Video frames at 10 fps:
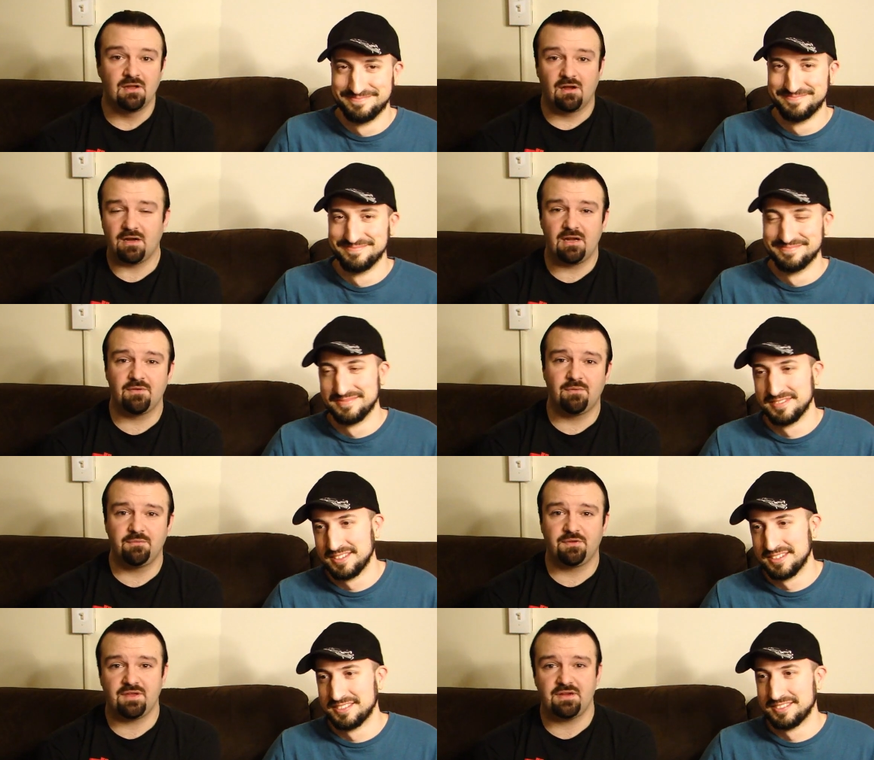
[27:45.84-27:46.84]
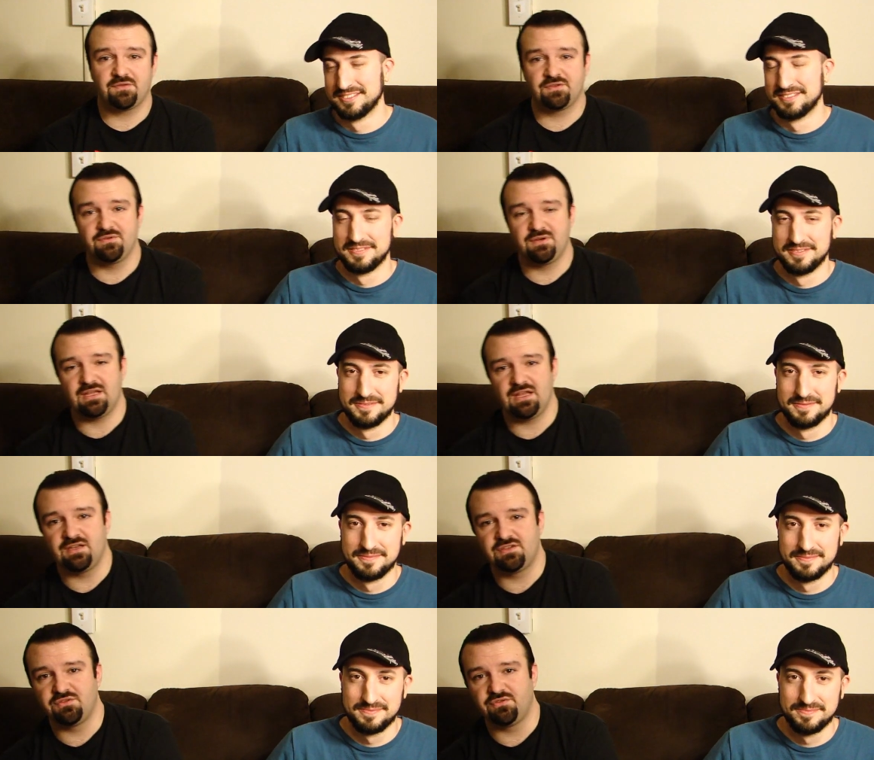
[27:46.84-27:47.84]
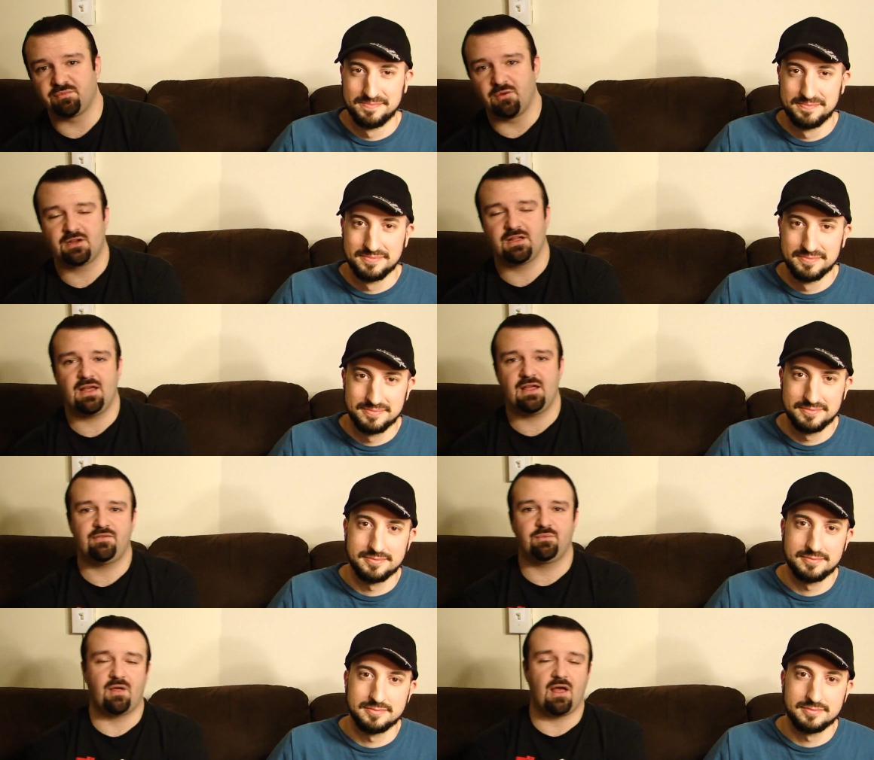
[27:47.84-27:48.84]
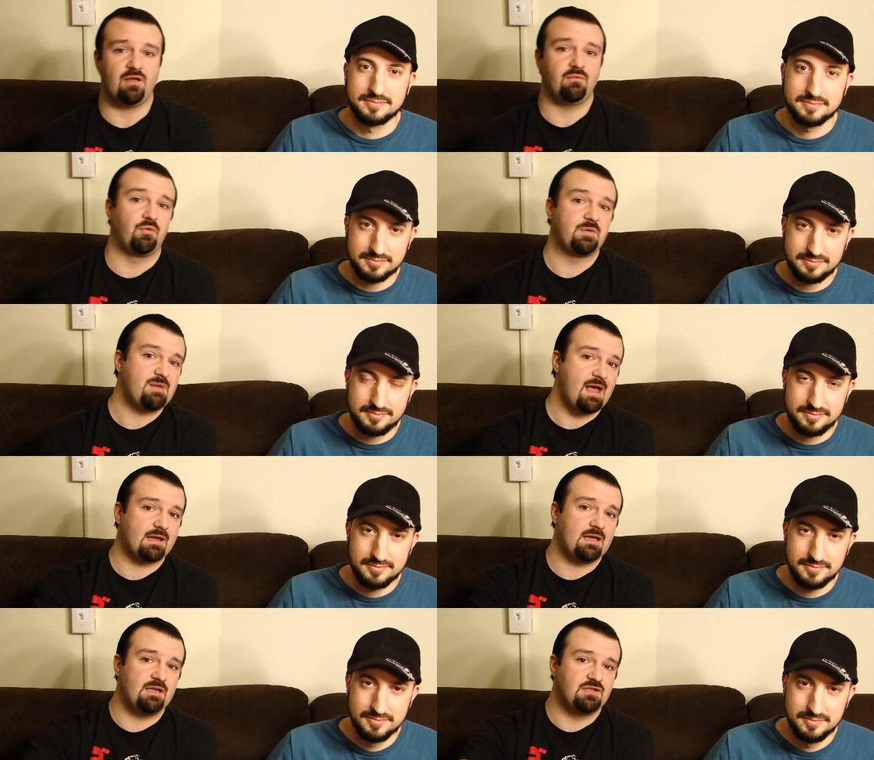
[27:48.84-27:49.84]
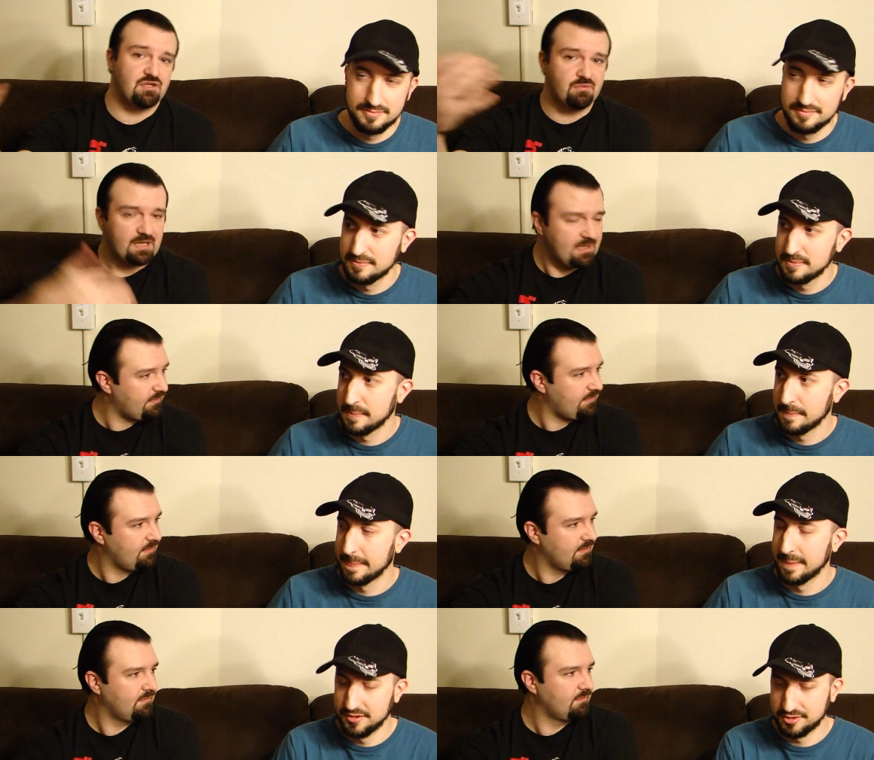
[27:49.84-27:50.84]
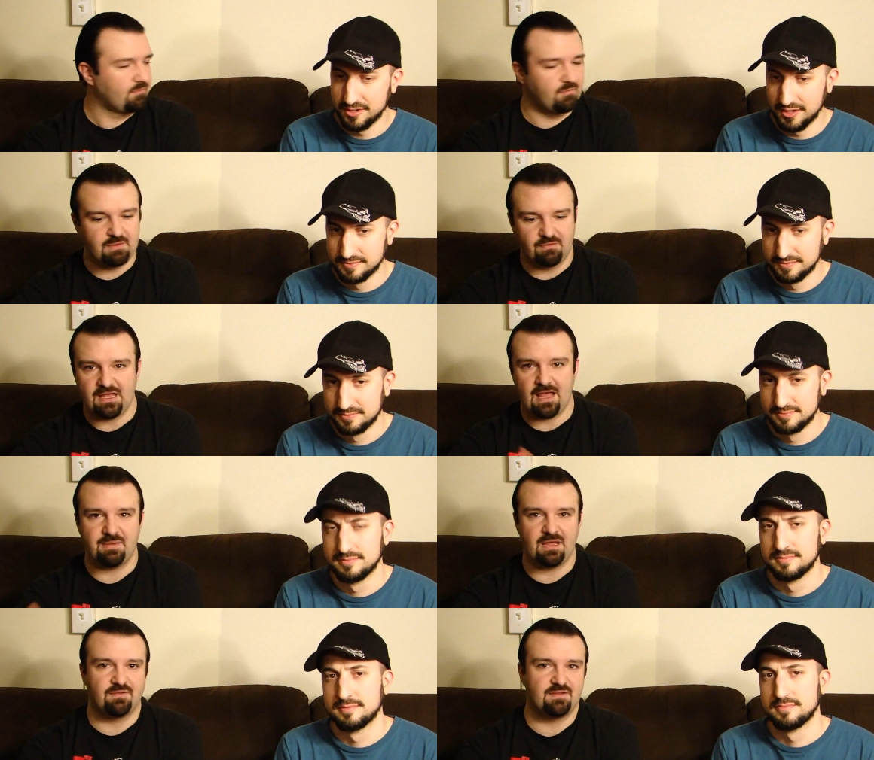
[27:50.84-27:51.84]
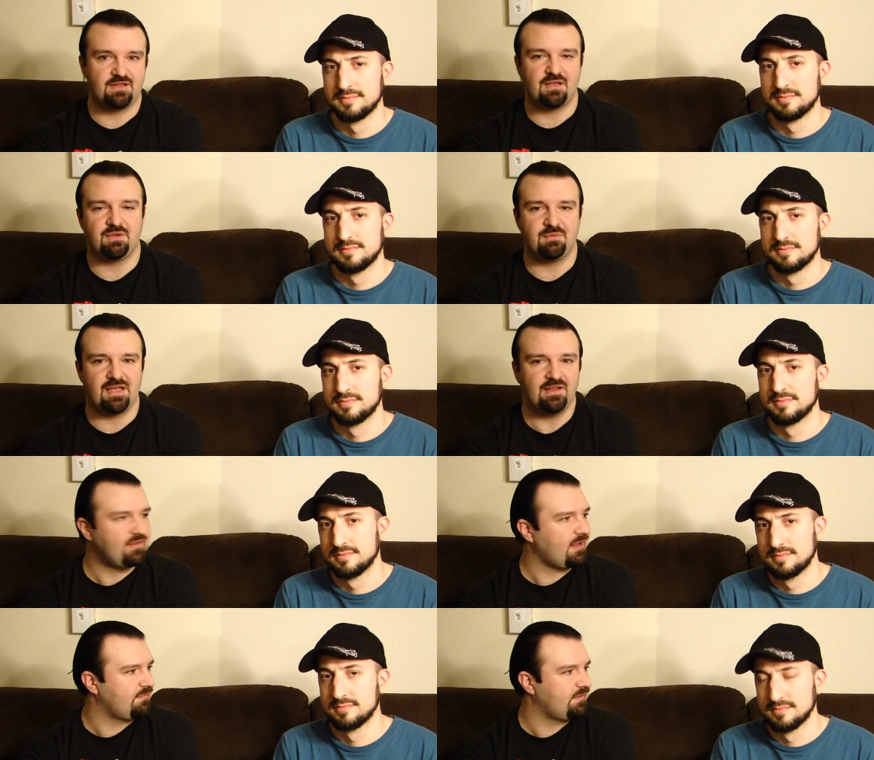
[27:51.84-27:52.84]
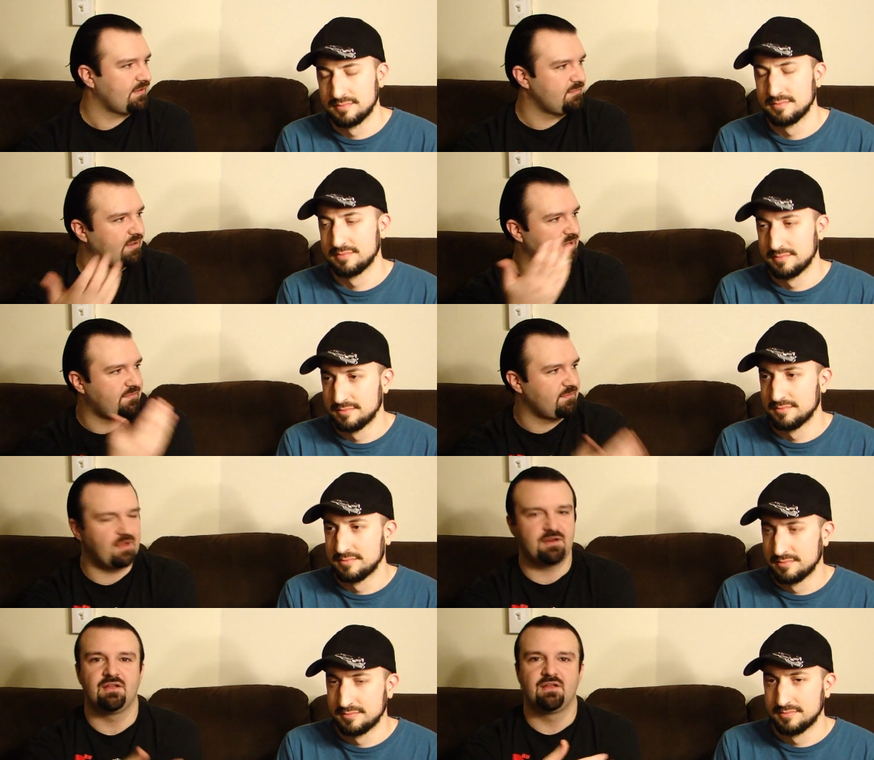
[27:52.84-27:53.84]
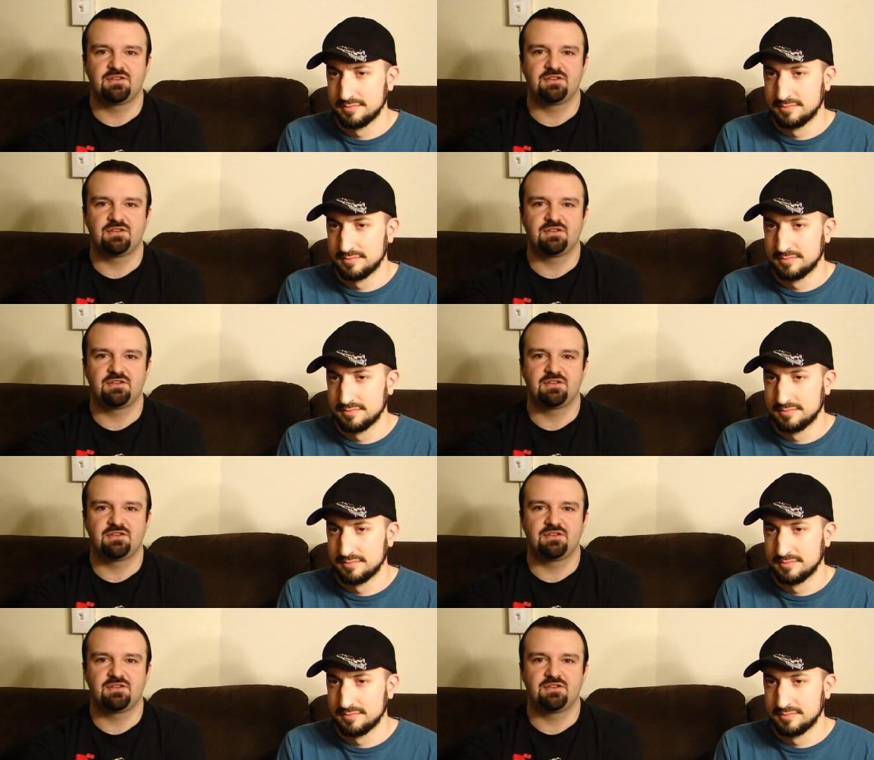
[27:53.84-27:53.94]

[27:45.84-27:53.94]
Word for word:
Speaker 1: All right, everyone. Well, thanks for tuning in to Smart Guys. I'll, we'll be back in two weeks. That's right. We'll be recapping everything that we missed, obviously. But if you want to